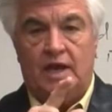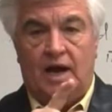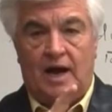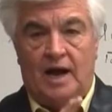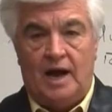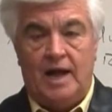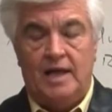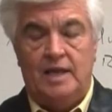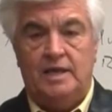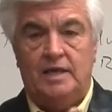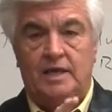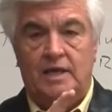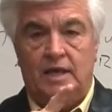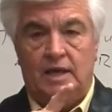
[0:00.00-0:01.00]

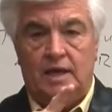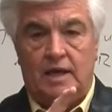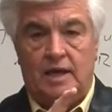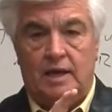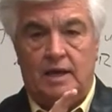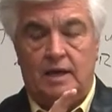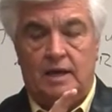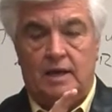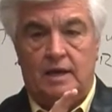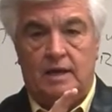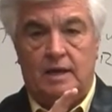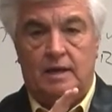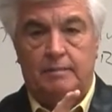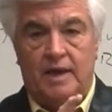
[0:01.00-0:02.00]
highly
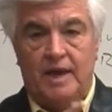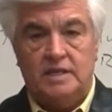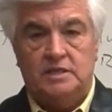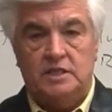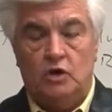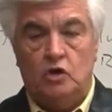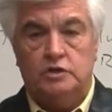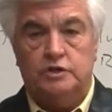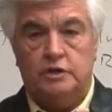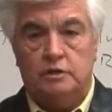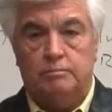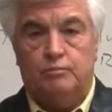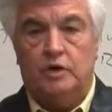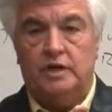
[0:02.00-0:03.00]

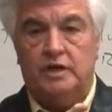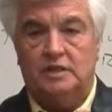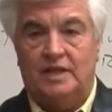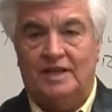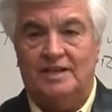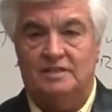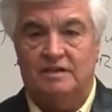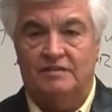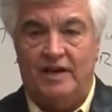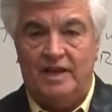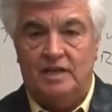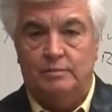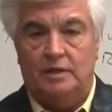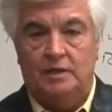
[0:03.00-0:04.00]
antioxidant product that is
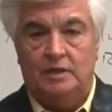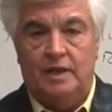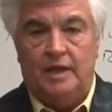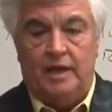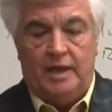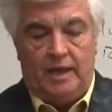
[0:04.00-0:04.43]
available.